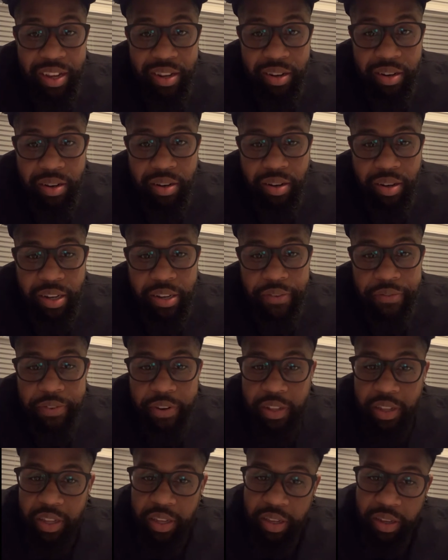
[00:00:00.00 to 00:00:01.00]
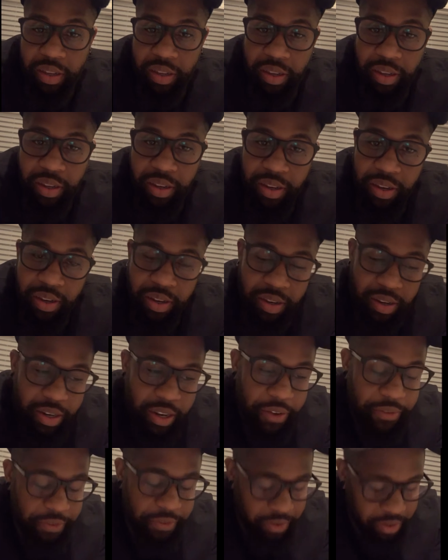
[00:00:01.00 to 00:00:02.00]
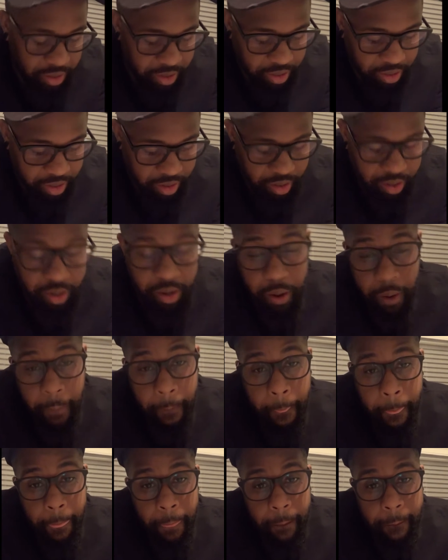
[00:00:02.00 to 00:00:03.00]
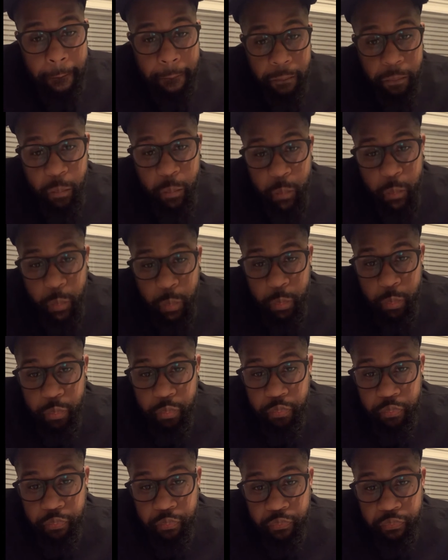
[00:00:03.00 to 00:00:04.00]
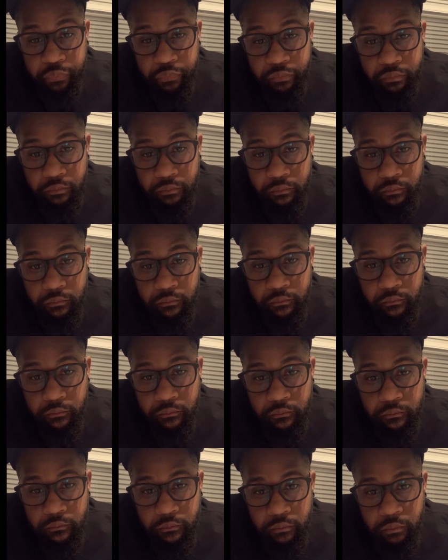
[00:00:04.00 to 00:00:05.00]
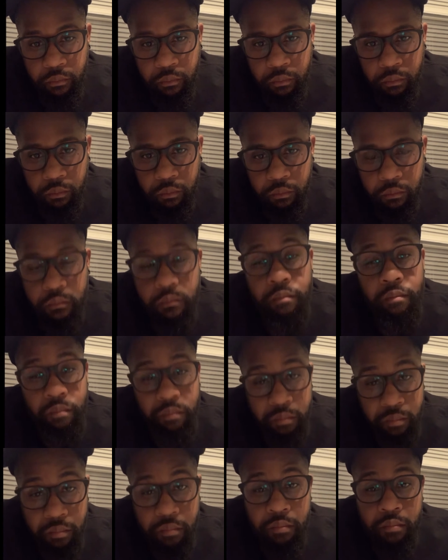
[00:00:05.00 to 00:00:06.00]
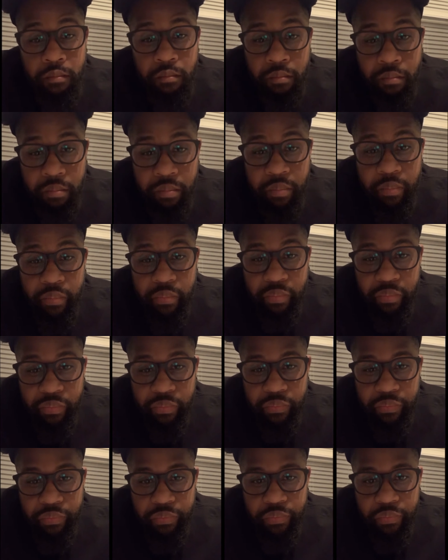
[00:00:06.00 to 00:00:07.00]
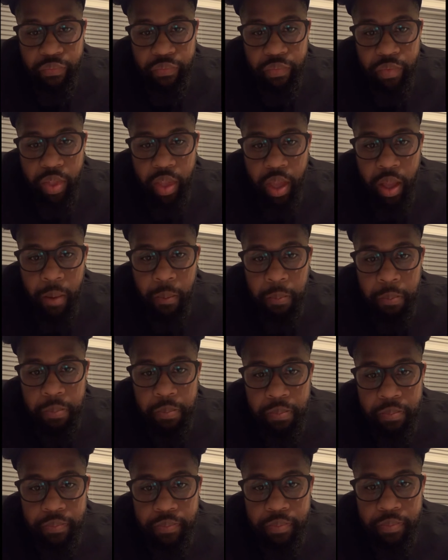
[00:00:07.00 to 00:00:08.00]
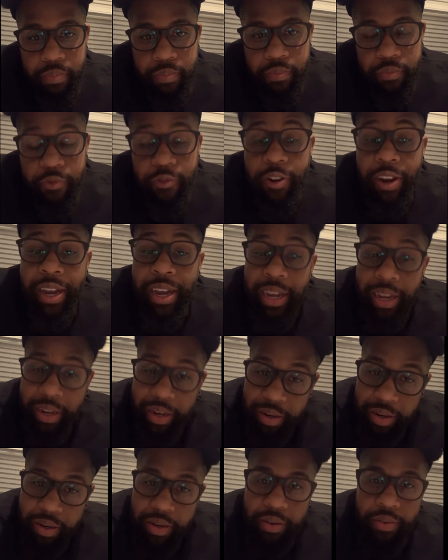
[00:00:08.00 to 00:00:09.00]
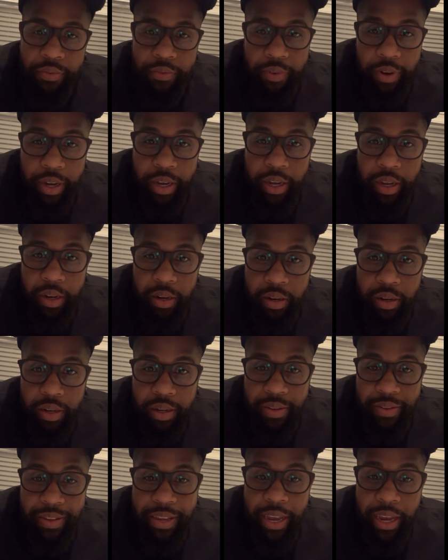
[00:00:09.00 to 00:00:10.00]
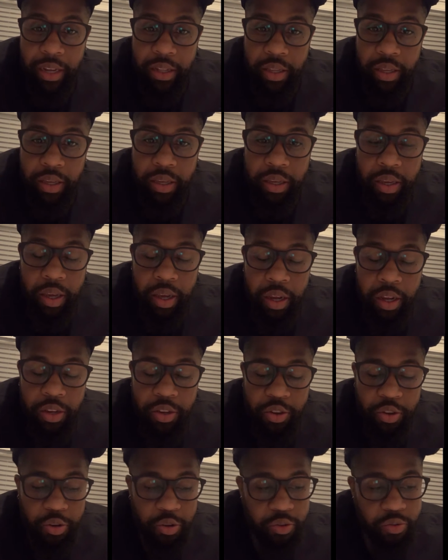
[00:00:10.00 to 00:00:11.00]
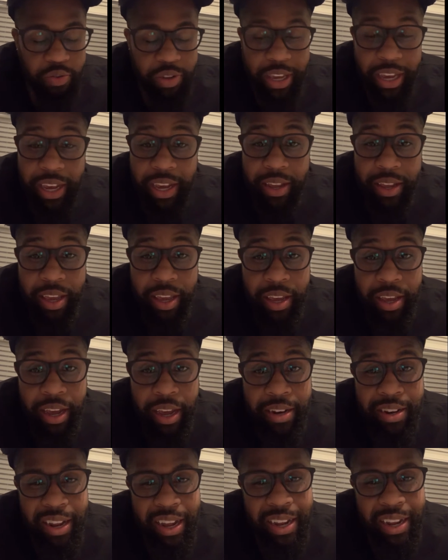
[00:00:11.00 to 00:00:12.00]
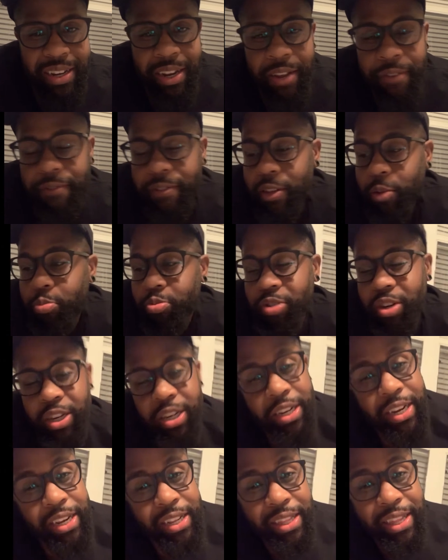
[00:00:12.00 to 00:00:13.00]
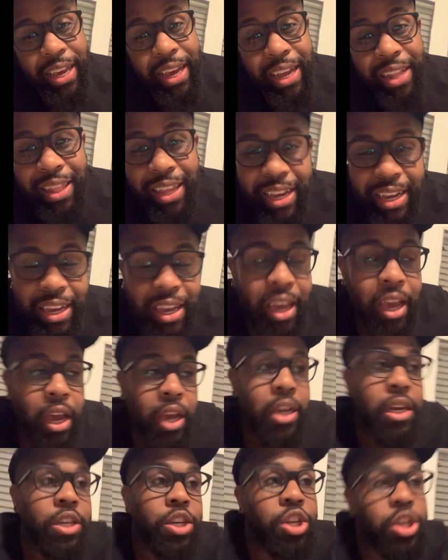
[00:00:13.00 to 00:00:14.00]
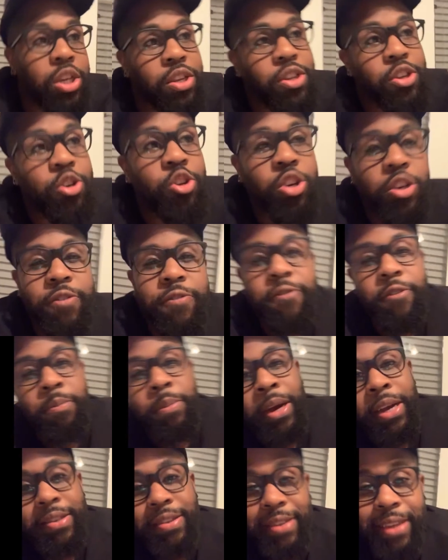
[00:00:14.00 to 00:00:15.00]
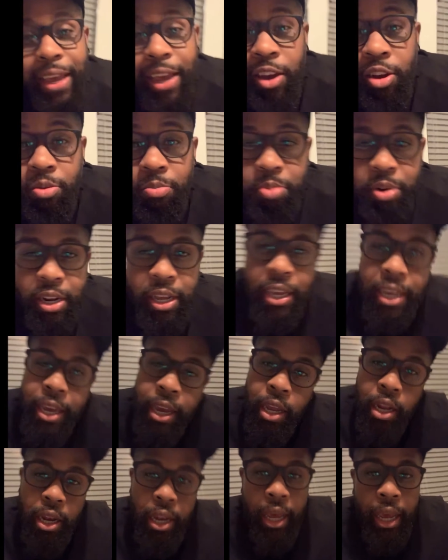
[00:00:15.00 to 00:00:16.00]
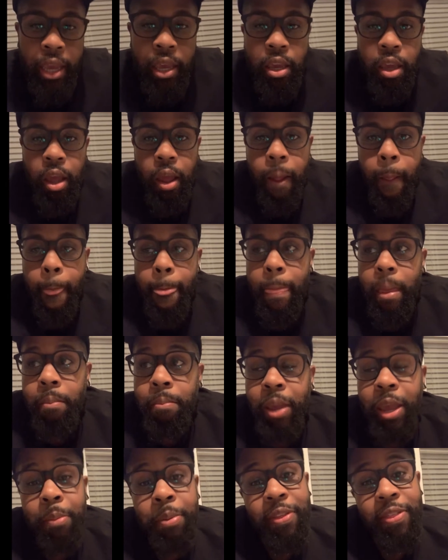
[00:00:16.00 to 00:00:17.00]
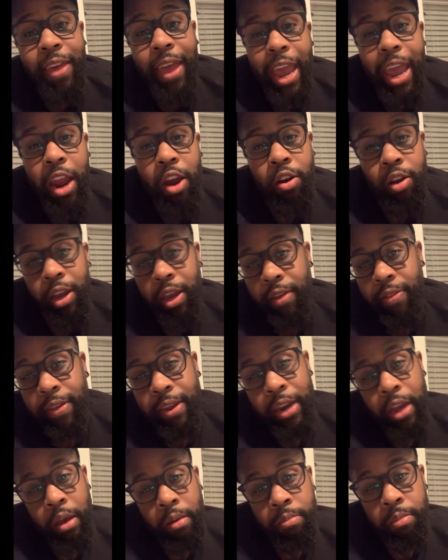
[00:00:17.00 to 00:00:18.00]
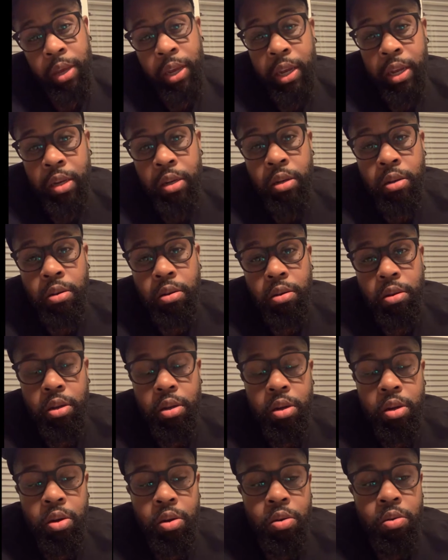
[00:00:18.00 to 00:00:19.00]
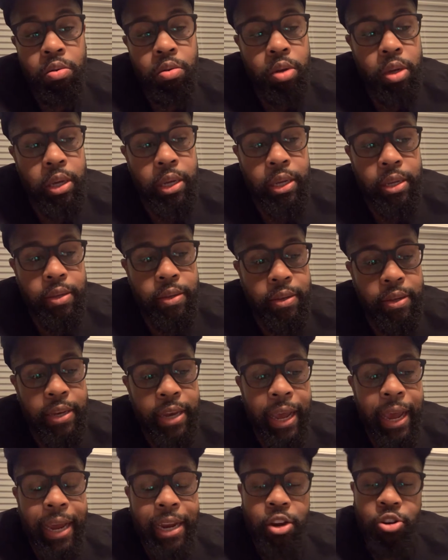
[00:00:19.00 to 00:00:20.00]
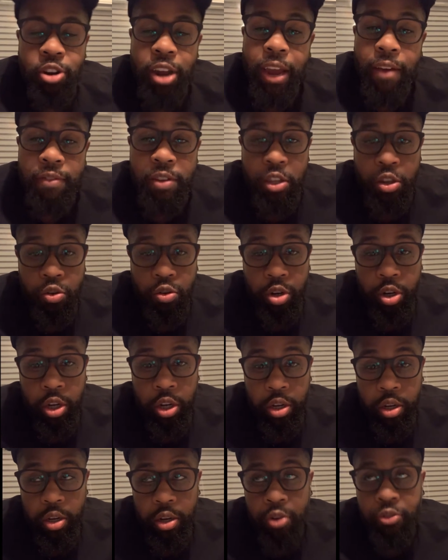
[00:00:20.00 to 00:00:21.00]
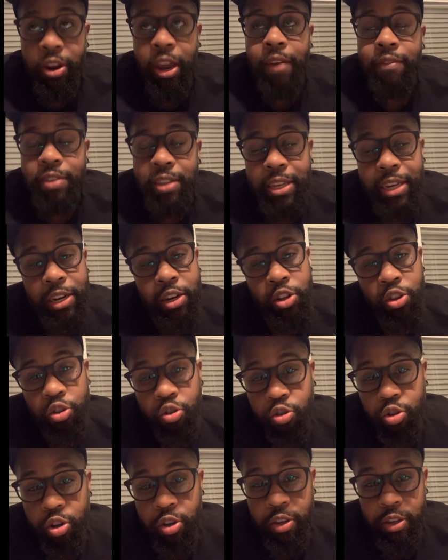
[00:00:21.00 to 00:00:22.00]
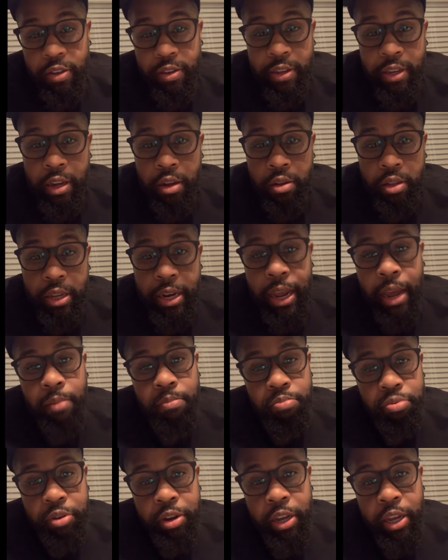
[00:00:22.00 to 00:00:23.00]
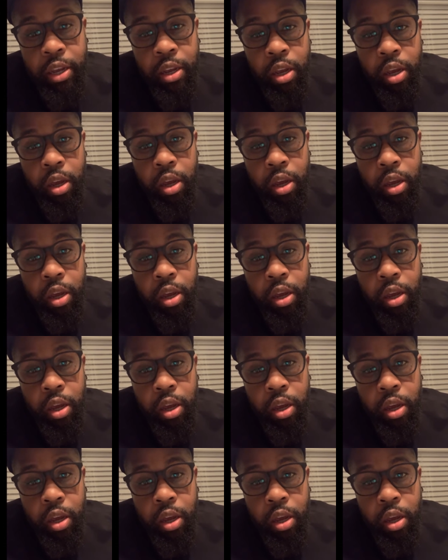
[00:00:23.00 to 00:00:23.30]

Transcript: No, hands down, man. And that's why, hearing that kind of noise coming from, Florida, for instance, I didn't expect it. But that's the power of the internet nowadays. You know what I'm saying? Right. Mm-hmm. Right. Exactly. So, yeah, I definitely appreciate that. It's just searching for my sound. But again, maybe the area that I'm in, is not gravitating towards the sound that I bring,